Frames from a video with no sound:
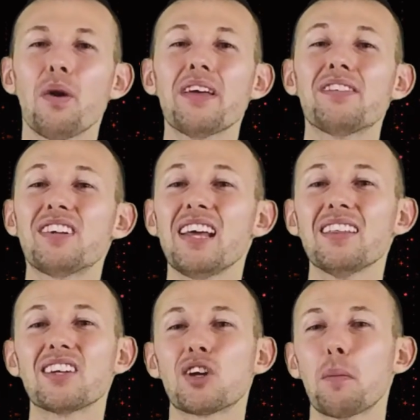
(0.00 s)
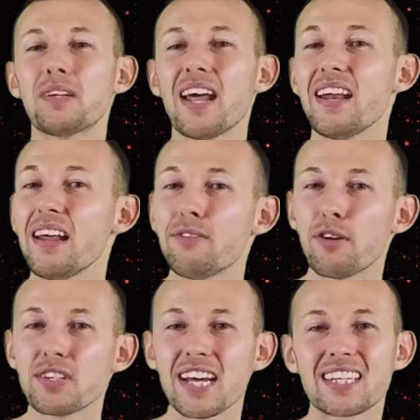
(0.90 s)
We have seen the top 10
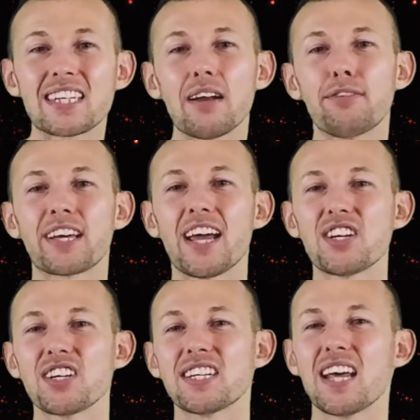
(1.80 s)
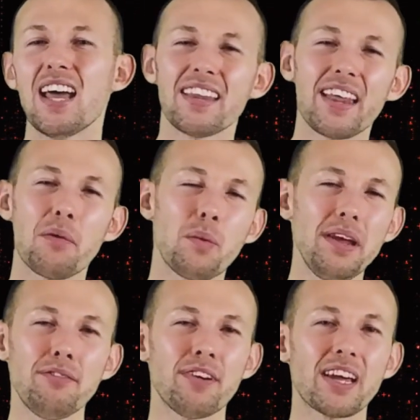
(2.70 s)
InfoSec certifications that
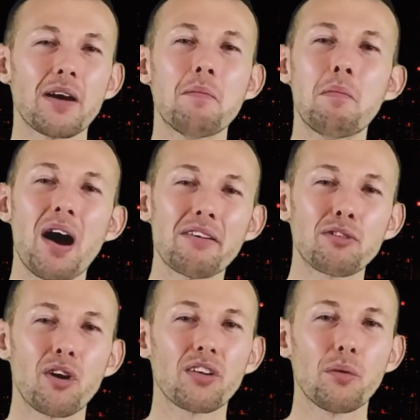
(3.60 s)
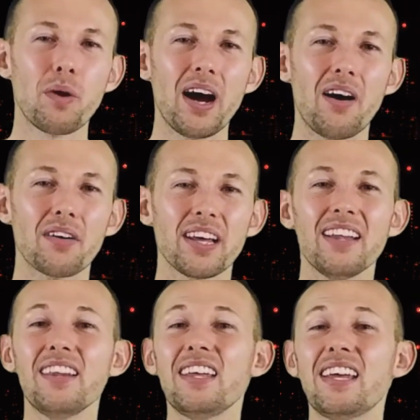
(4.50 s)
we think might rock the world
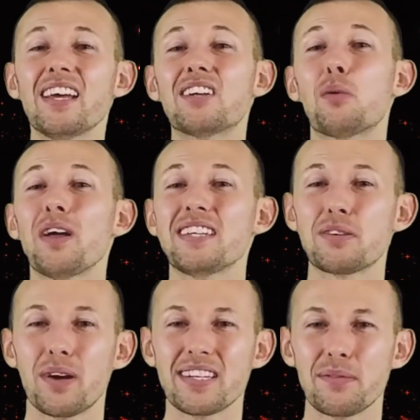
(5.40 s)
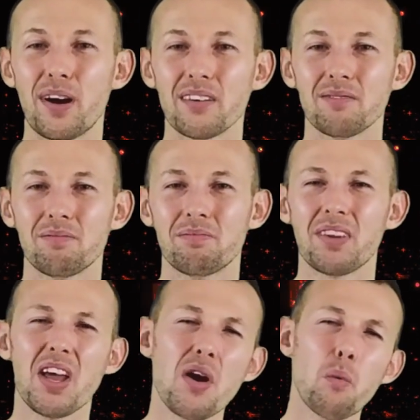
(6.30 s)
in the year 2021.
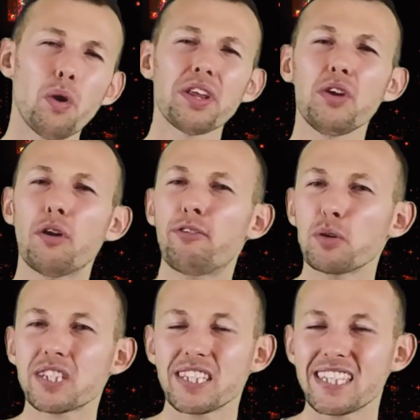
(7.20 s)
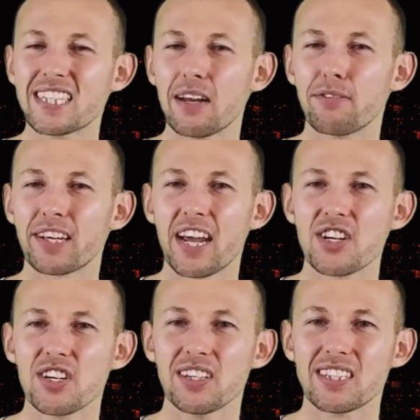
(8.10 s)
What are your thoughts on these
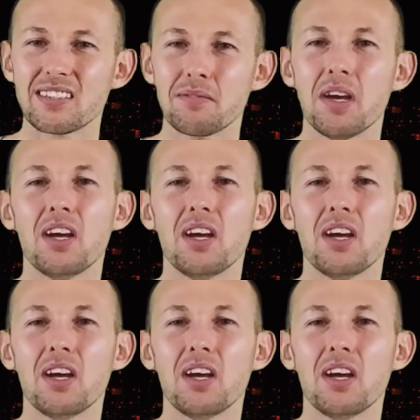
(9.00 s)
certifications?